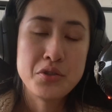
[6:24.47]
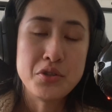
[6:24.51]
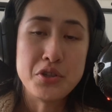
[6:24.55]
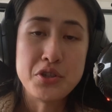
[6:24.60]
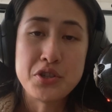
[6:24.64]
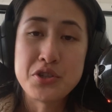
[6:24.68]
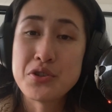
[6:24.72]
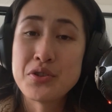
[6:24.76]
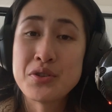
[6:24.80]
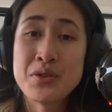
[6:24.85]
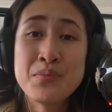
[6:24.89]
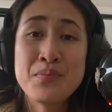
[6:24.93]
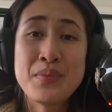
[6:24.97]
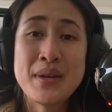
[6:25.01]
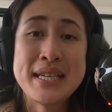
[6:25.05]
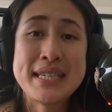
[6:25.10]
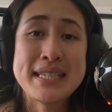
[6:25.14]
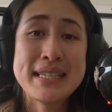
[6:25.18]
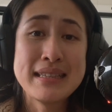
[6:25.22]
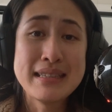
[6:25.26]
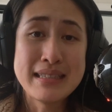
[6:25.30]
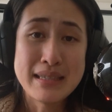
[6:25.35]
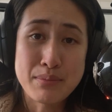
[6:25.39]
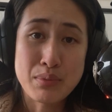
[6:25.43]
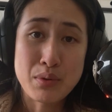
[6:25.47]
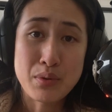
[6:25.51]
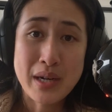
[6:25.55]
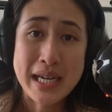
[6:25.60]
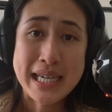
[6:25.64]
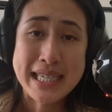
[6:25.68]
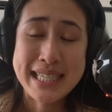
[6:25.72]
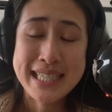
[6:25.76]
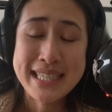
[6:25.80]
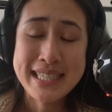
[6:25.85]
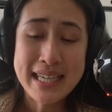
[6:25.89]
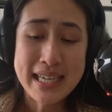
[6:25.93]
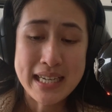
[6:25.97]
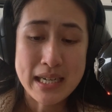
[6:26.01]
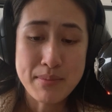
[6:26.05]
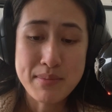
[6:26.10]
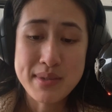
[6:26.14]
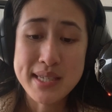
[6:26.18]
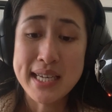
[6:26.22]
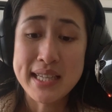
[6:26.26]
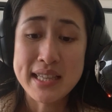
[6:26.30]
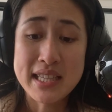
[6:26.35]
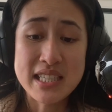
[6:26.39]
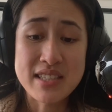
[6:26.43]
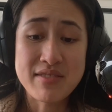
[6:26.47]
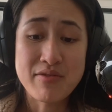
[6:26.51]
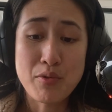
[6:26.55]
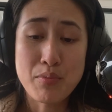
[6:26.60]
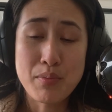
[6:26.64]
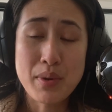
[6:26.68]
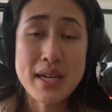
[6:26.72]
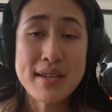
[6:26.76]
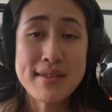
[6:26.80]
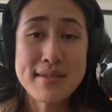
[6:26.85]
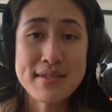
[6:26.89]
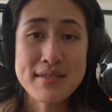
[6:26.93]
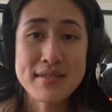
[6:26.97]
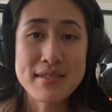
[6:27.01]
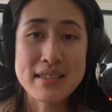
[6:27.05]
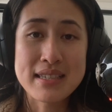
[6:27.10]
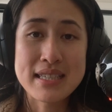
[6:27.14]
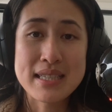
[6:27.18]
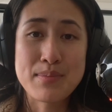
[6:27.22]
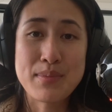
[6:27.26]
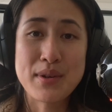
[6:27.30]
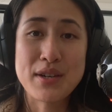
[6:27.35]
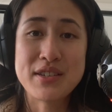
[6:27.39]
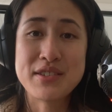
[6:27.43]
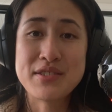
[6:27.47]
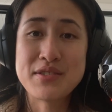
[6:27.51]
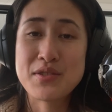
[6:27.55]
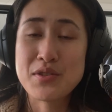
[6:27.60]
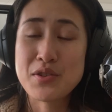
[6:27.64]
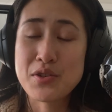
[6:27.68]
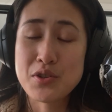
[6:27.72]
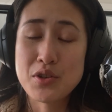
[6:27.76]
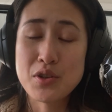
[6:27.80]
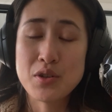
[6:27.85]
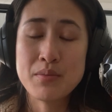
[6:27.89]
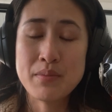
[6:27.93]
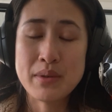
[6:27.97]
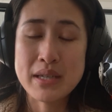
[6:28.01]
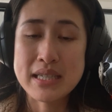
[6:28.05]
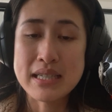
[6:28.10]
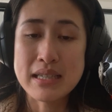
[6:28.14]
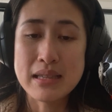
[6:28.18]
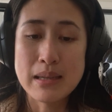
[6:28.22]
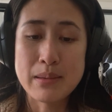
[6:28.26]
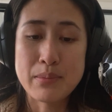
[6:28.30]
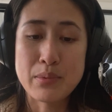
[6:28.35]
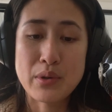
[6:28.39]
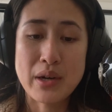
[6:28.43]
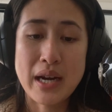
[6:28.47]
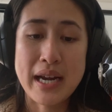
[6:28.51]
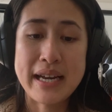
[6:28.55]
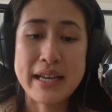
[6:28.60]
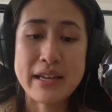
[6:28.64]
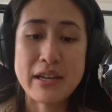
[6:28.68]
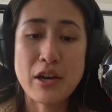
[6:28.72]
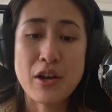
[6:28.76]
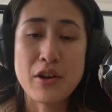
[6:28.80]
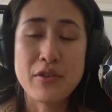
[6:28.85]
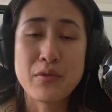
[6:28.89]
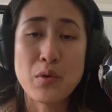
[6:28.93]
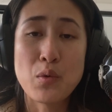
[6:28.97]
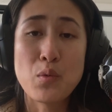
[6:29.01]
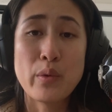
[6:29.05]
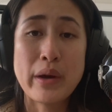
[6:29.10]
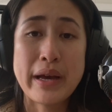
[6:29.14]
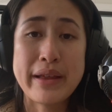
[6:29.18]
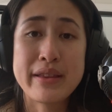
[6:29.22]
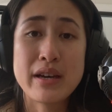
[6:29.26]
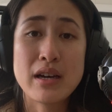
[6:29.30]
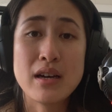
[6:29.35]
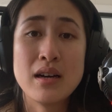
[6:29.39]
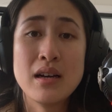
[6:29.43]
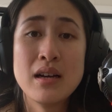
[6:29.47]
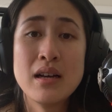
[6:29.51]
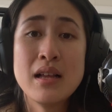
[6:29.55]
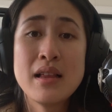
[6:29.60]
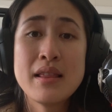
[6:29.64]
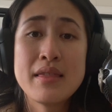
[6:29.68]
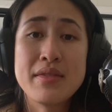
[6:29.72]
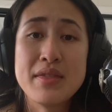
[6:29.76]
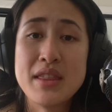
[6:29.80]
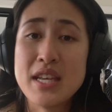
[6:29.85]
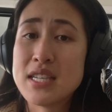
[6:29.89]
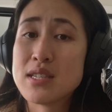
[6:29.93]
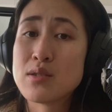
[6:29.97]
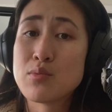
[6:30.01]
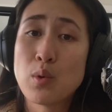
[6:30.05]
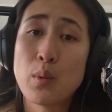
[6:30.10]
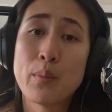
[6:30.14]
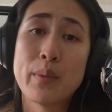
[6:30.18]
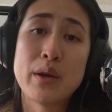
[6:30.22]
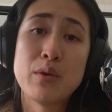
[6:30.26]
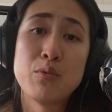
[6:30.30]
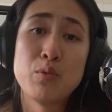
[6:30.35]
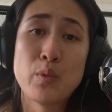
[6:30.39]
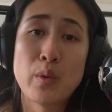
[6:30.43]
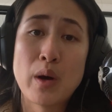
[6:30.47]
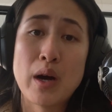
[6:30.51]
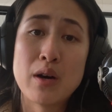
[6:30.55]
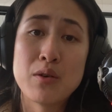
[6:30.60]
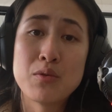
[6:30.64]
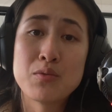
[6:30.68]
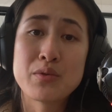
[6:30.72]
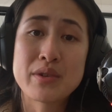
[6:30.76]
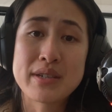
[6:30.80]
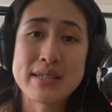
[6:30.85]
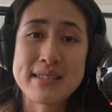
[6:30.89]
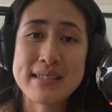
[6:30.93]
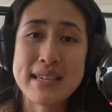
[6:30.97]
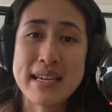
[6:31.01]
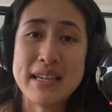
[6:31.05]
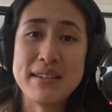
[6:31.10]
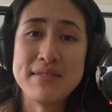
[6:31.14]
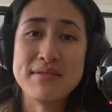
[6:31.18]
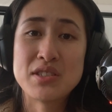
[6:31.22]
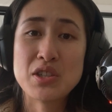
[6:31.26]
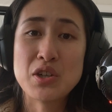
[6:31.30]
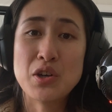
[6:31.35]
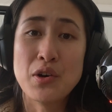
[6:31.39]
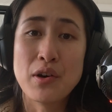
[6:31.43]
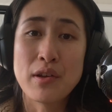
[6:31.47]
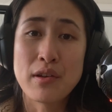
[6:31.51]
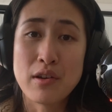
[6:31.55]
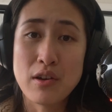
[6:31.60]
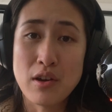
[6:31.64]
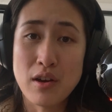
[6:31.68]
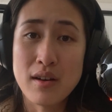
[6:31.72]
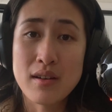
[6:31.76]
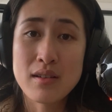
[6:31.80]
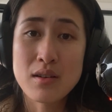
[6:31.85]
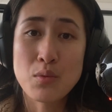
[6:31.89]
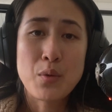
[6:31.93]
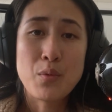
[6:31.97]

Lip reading: You shouldn't be deliberating, and I'm saying this from personal experience, you shouldn't be deliberating over whether this will be well received or not.